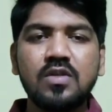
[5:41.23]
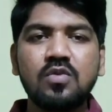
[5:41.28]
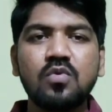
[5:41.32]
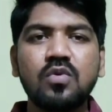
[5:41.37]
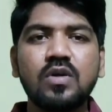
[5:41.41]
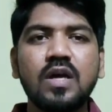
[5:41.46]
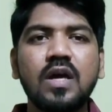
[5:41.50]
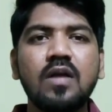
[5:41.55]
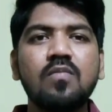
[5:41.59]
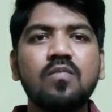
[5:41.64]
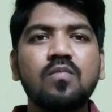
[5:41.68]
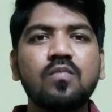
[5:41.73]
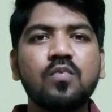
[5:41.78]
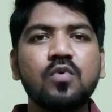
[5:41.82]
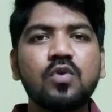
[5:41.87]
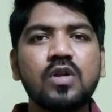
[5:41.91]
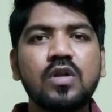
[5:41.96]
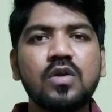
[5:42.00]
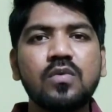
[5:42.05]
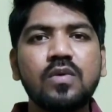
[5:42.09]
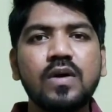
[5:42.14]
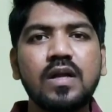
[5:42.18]
you can
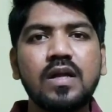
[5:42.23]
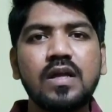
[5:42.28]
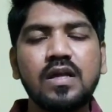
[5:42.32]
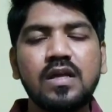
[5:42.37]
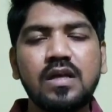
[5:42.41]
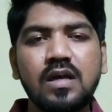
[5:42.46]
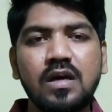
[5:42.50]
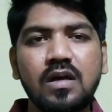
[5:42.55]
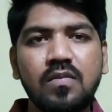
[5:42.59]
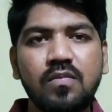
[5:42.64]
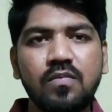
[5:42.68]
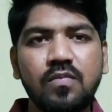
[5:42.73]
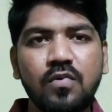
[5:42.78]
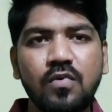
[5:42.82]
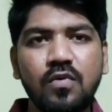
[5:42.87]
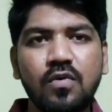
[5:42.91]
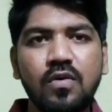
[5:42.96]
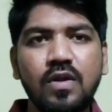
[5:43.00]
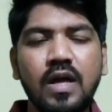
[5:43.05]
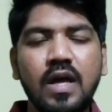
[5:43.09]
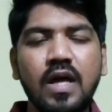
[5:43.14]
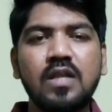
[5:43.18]
put your
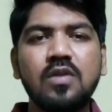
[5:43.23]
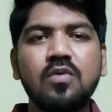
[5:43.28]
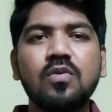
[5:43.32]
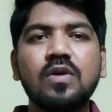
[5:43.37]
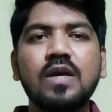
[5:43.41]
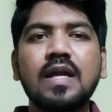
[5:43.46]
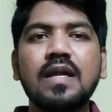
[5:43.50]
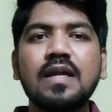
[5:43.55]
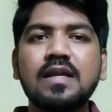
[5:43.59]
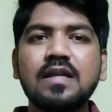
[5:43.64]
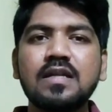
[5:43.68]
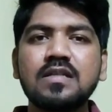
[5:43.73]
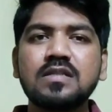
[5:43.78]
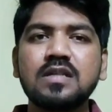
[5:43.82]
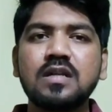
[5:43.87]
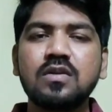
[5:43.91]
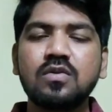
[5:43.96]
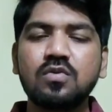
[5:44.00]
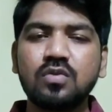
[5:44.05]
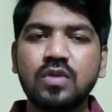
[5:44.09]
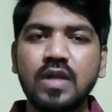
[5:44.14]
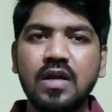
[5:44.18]
earphone and you can
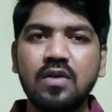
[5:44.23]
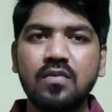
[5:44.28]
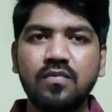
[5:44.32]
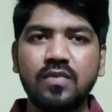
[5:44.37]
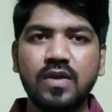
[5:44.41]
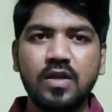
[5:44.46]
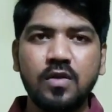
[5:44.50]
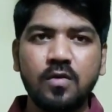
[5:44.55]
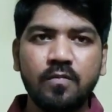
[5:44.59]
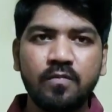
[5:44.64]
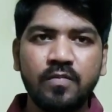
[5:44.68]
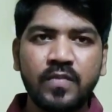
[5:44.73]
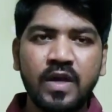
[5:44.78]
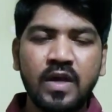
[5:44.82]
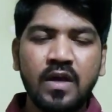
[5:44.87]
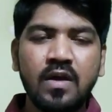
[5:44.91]
listen to that video.